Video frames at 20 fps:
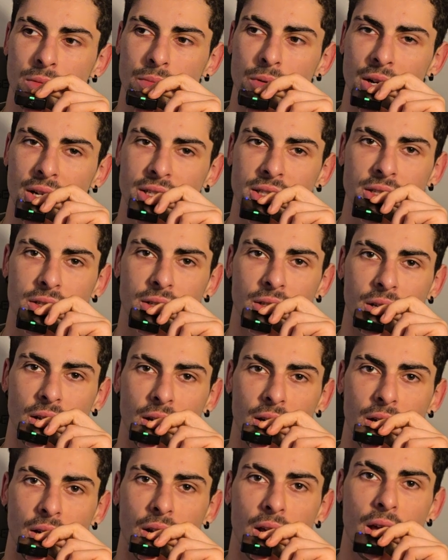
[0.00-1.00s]
depressed
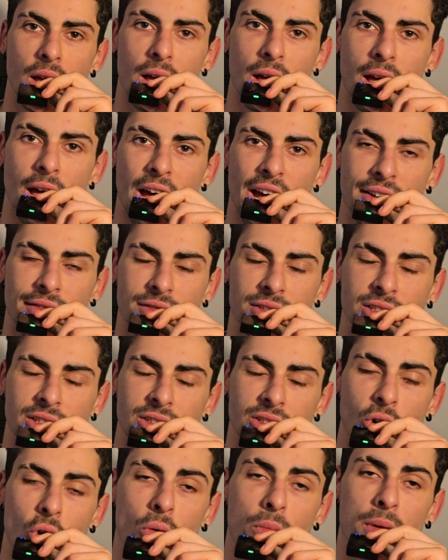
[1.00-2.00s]
can have
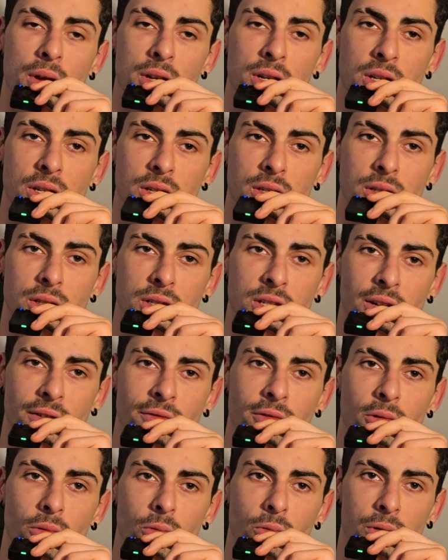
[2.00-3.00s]
so many
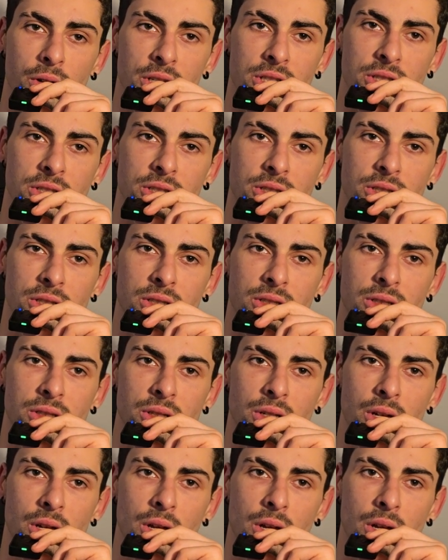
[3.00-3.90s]
different reasons